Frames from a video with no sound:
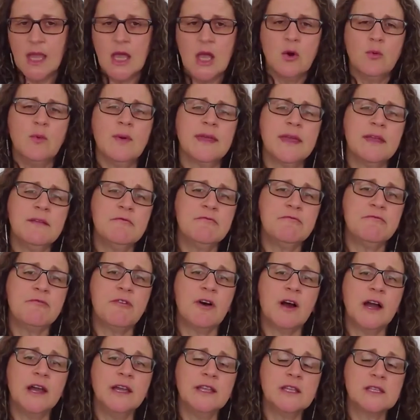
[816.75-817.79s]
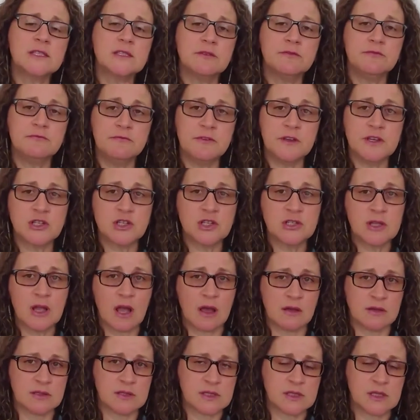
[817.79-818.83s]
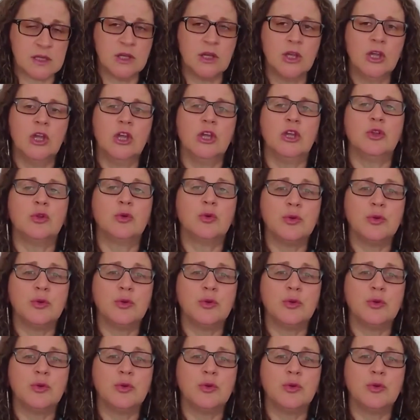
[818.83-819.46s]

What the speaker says: We can find a sufficient answer to